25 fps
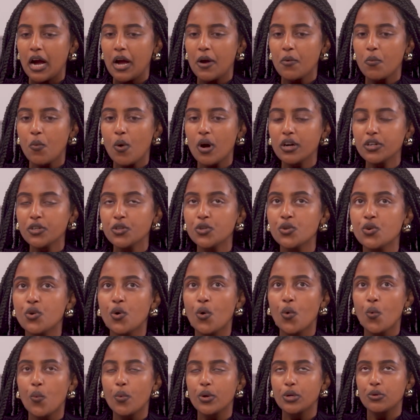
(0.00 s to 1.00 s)
I want to
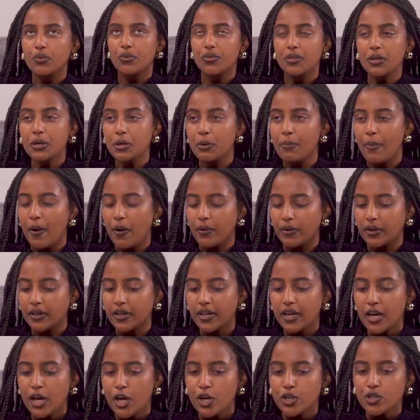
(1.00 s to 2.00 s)
know what you think about it.
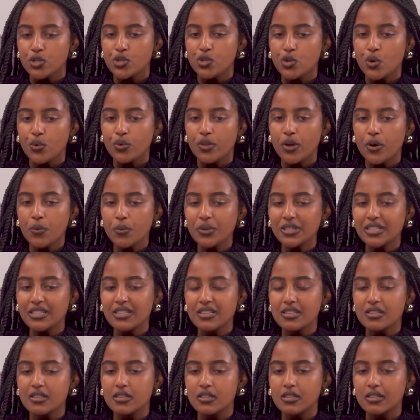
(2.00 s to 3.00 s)
So there was
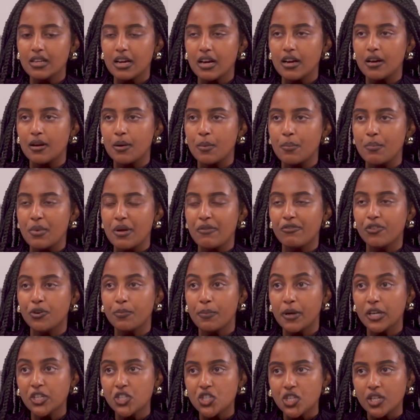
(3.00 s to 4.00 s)
this
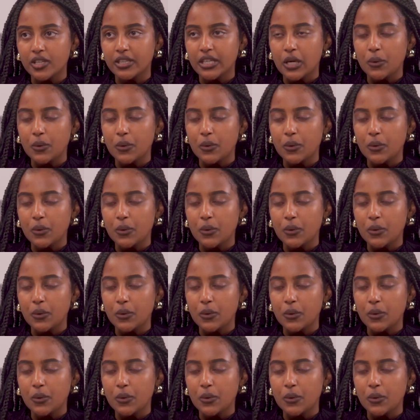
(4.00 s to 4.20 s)
information